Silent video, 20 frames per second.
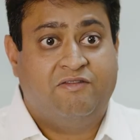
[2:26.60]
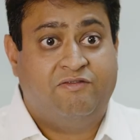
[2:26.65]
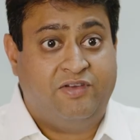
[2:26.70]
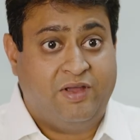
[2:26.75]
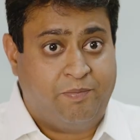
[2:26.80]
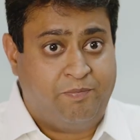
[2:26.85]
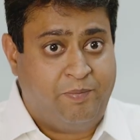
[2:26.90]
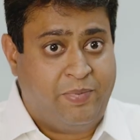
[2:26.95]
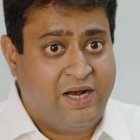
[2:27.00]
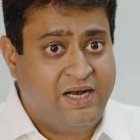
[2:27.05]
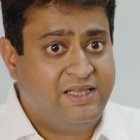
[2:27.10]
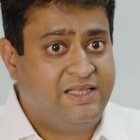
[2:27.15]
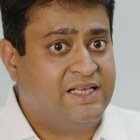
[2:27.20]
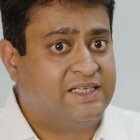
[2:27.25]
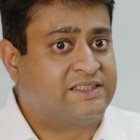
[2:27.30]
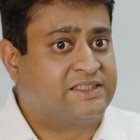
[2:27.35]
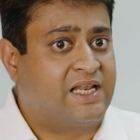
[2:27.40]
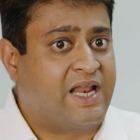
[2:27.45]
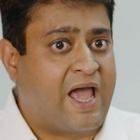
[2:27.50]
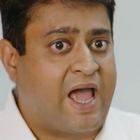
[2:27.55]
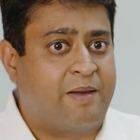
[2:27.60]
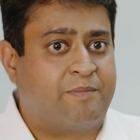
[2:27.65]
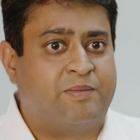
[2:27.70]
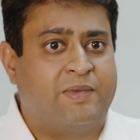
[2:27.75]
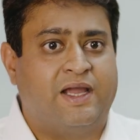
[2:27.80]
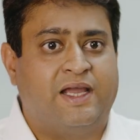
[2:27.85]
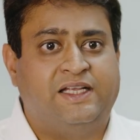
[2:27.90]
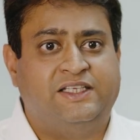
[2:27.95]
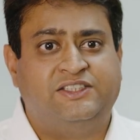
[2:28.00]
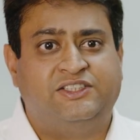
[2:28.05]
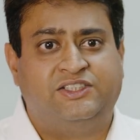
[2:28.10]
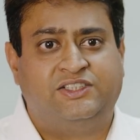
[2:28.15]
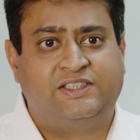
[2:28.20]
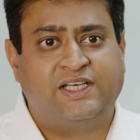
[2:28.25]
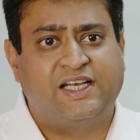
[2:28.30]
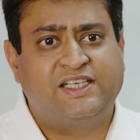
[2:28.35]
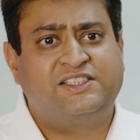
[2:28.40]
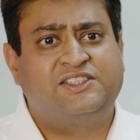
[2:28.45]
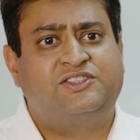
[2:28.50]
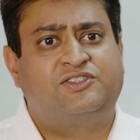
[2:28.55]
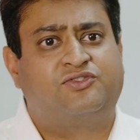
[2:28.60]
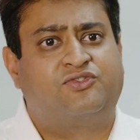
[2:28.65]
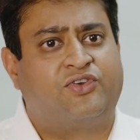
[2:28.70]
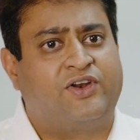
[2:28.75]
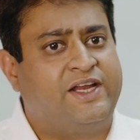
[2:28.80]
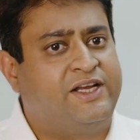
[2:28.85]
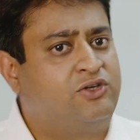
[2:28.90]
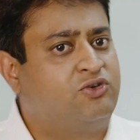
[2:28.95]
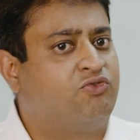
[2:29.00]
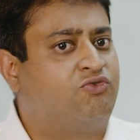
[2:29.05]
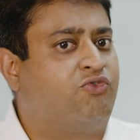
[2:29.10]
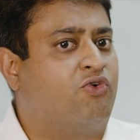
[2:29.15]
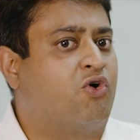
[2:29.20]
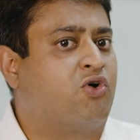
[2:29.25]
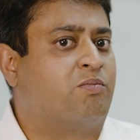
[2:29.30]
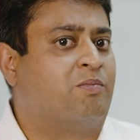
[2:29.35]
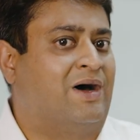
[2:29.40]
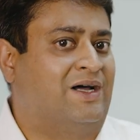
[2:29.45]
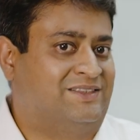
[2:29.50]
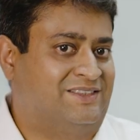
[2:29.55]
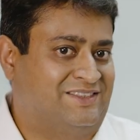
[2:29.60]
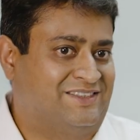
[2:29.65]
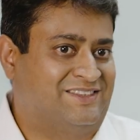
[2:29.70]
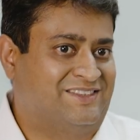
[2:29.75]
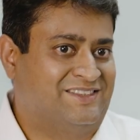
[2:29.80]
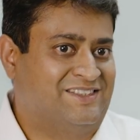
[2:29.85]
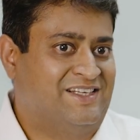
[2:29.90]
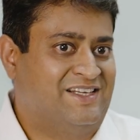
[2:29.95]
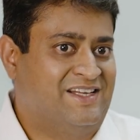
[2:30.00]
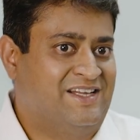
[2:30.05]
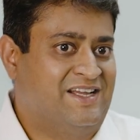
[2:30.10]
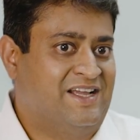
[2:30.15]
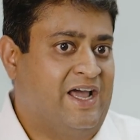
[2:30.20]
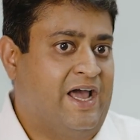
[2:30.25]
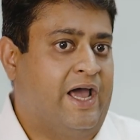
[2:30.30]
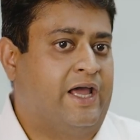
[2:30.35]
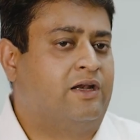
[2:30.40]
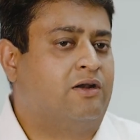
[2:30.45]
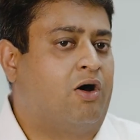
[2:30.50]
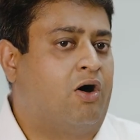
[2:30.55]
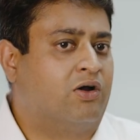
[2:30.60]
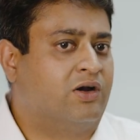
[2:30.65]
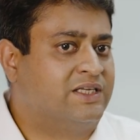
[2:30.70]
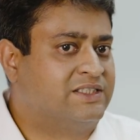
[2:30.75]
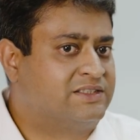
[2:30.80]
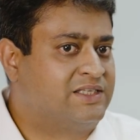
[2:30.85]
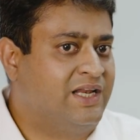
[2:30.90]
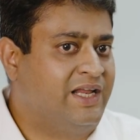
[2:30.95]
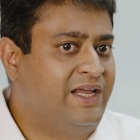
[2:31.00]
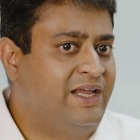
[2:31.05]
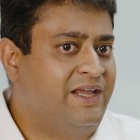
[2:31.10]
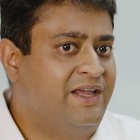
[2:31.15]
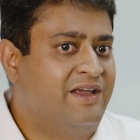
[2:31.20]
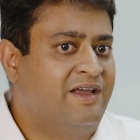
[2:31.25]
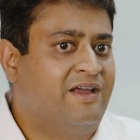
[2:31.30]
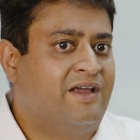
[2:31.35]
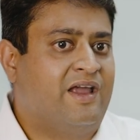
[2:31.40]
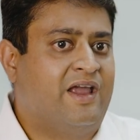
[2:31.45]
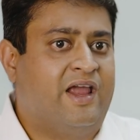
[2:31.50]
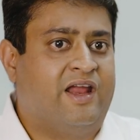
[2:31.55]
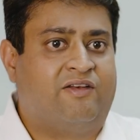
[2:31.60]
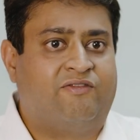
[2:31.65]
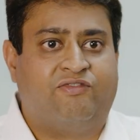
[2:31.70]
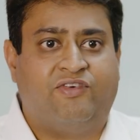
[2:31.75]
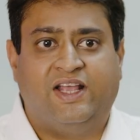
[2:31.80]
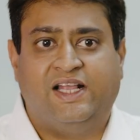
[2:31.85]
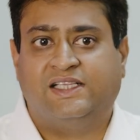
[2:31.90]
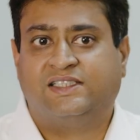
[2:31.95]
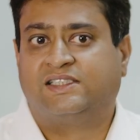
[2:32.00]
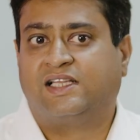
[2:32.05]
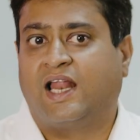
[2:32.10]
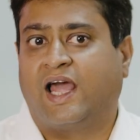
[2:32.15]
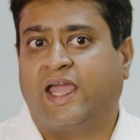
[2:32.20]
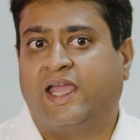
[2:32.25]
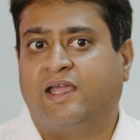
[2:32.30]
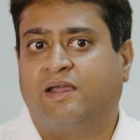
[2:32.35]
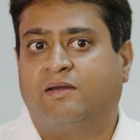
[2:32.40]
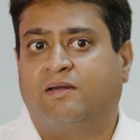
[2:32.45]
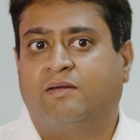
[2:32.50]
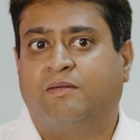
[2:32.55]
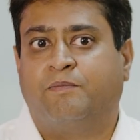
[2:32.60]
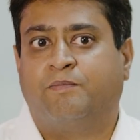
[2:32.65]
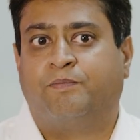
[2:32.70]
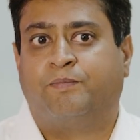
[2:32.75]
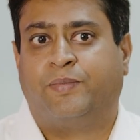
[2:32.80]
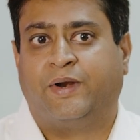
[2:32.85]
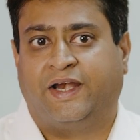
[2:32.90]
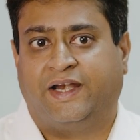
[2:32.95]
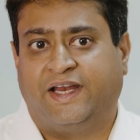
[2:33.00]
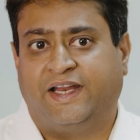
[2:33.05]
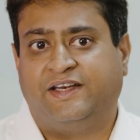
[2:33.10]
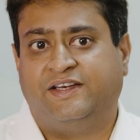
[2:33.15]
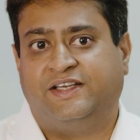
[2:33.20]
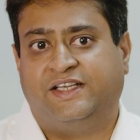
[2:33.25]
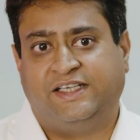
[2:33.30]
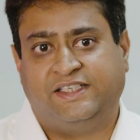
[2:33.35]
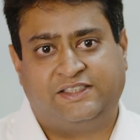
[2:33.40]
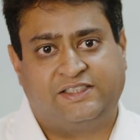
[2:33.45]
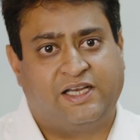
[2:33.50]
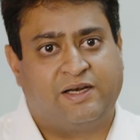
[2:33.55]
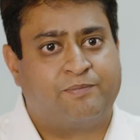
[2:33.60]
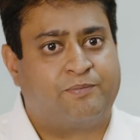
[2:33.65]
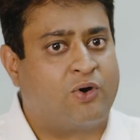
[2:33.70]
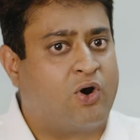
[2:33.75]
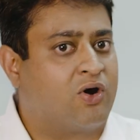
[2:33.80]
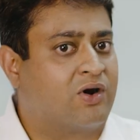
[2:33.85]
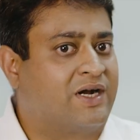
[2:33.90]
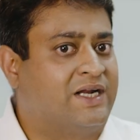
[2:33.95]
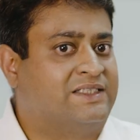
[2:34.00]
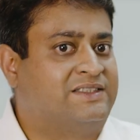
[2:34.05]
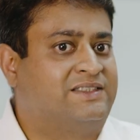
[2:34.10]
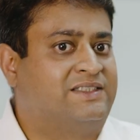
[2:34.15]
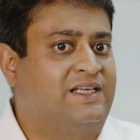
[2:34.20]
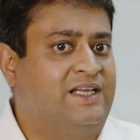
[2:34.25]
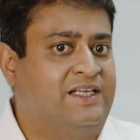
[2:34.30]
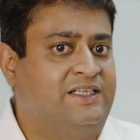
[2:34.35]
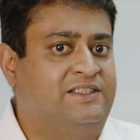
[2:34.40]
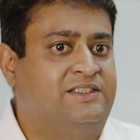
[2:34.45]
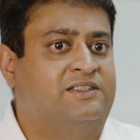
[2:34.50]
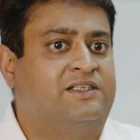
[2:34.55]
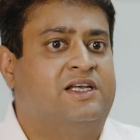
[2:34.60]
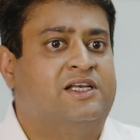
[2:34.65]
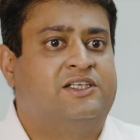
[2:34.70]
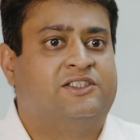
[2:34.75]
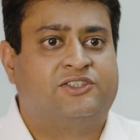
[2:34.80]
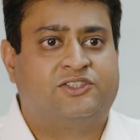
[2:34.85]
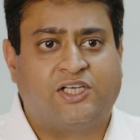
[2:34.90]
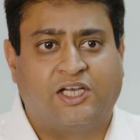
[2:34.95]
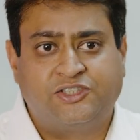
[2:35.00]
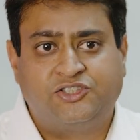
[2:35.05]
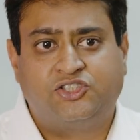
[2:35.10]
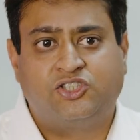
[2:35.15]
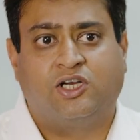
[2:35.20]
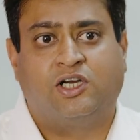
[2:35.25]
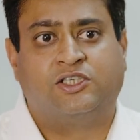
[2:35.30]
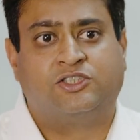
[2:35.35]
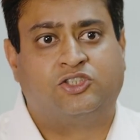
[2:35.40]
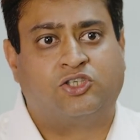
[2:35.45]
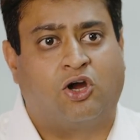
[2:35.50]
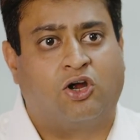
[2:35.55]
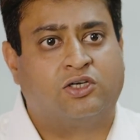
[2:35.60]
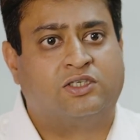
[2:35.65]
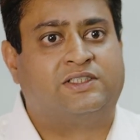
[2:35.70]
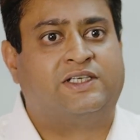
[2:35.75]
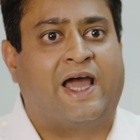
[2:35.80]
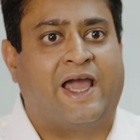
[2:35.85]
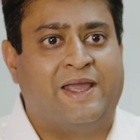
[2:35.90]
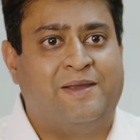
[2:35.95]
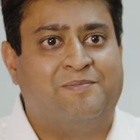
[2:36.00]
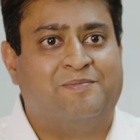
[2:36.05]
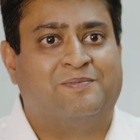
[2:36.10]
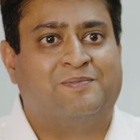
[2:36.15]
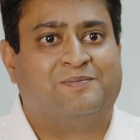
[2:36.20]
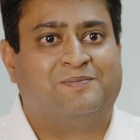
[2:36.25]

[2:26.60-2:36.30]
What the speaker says: We built this lab in just 3 to 4 months, and honestly, it feels like pretty decent progress in such a short time.